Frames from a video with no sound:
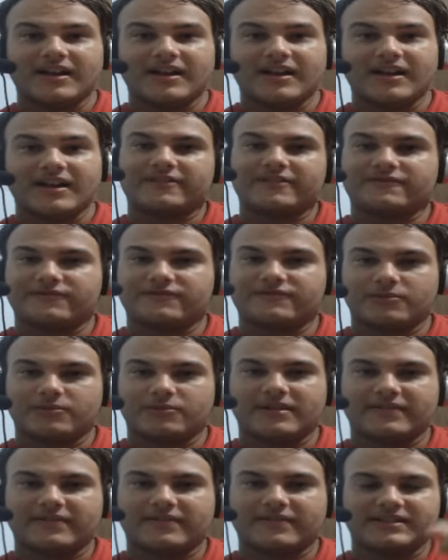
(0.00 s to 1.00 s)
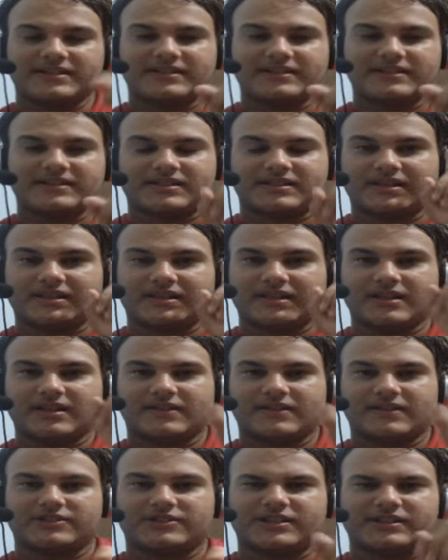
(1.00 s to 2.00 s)
Hi everyone, this is
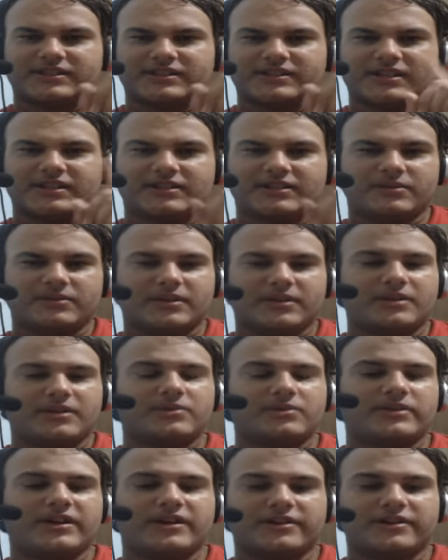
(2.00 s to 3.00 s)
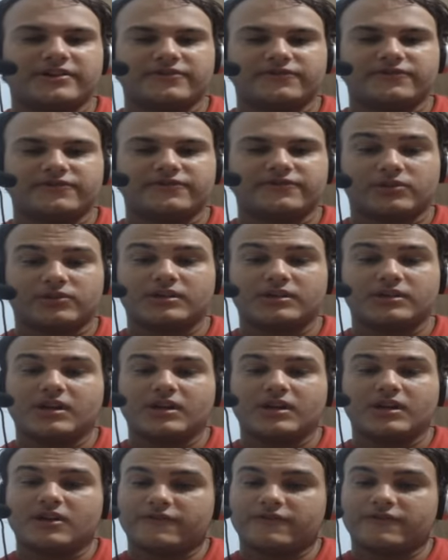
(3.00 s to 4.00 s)
Frances Kingdom, and we are here for
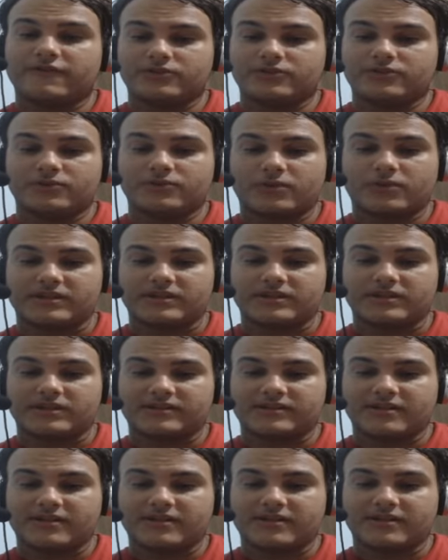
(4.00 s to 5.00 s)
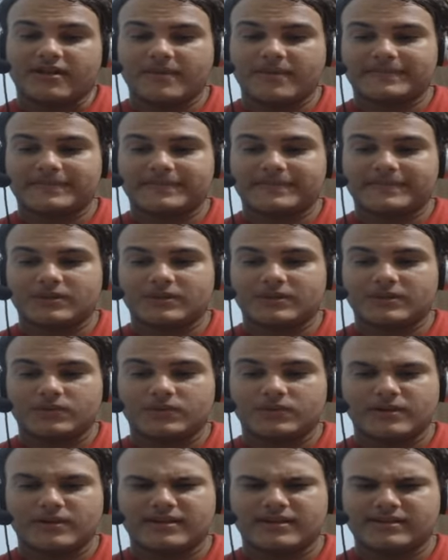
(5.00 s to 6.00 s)
Food Wars,
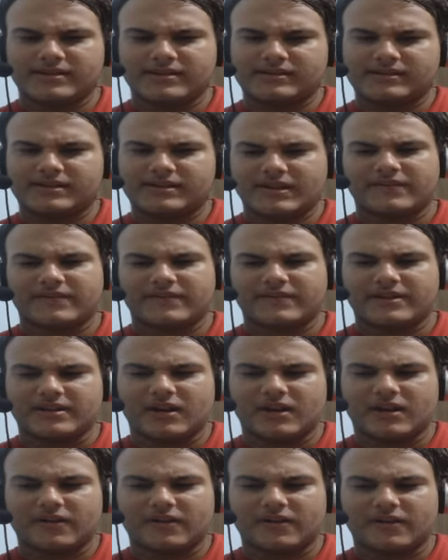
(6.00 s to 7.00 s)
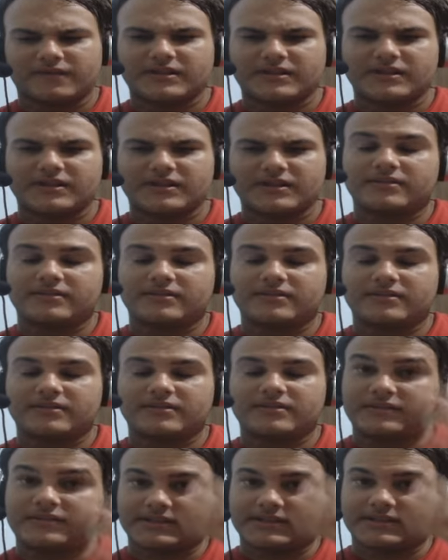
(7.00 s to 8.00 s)
episode 7 of the
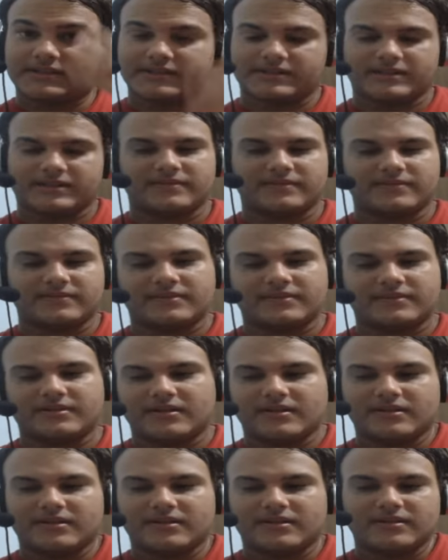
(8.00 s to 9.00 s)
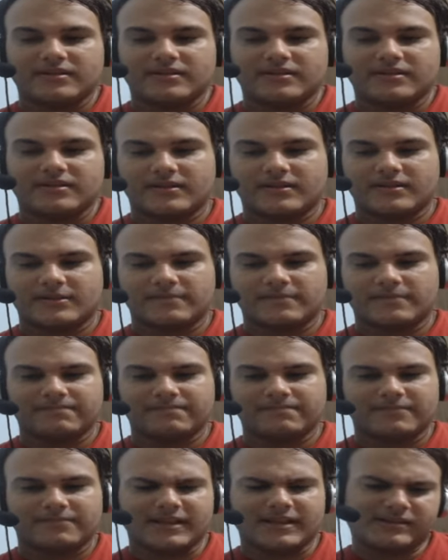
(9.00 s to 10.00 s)
third season.
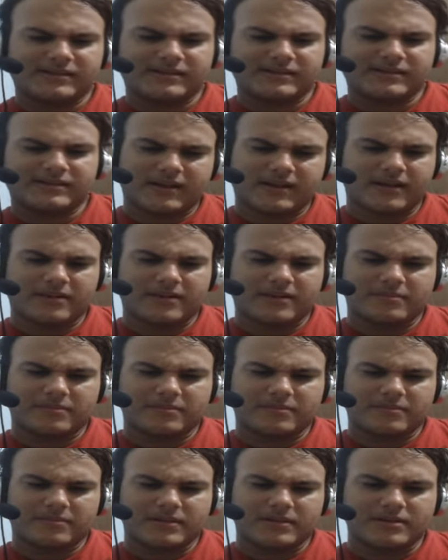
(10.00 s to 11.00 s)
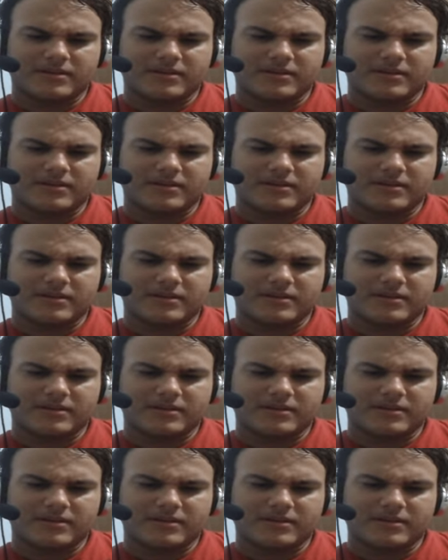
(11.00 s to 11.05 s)
Last time